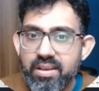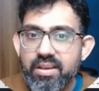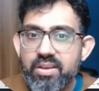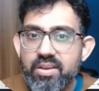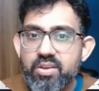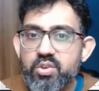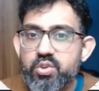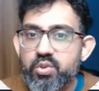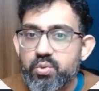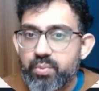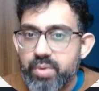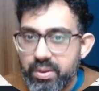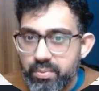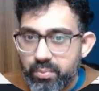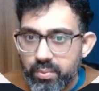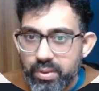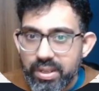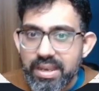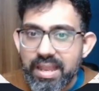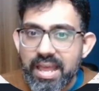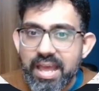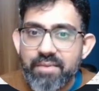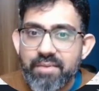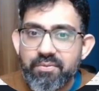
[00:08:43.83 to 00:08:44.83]
So we will
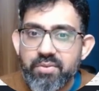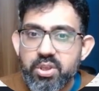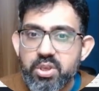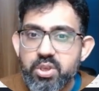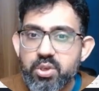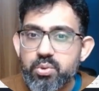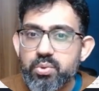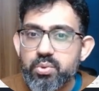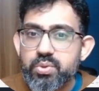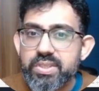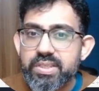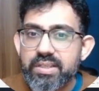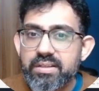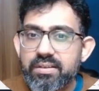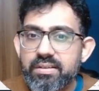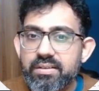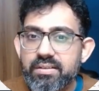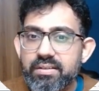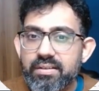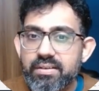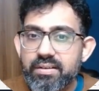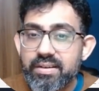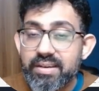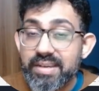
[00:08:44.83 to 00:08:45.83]
have to use a
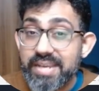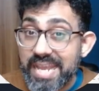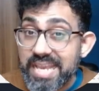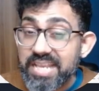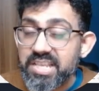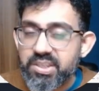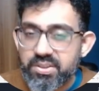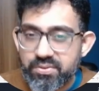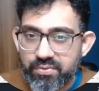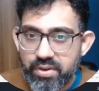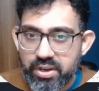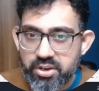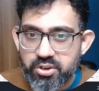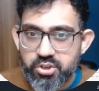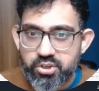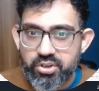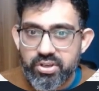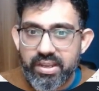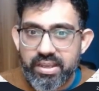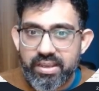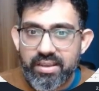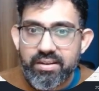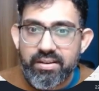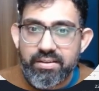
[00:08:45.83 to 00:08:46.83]
text function
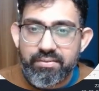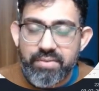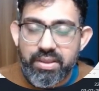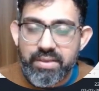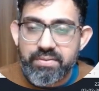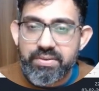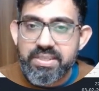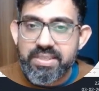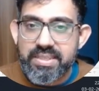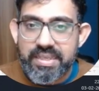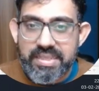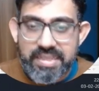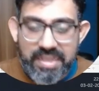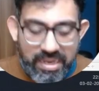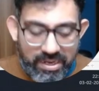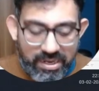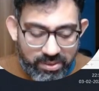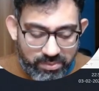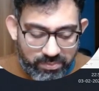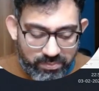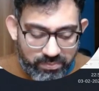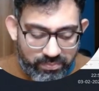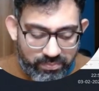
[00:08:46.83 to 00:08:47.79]
here where we say that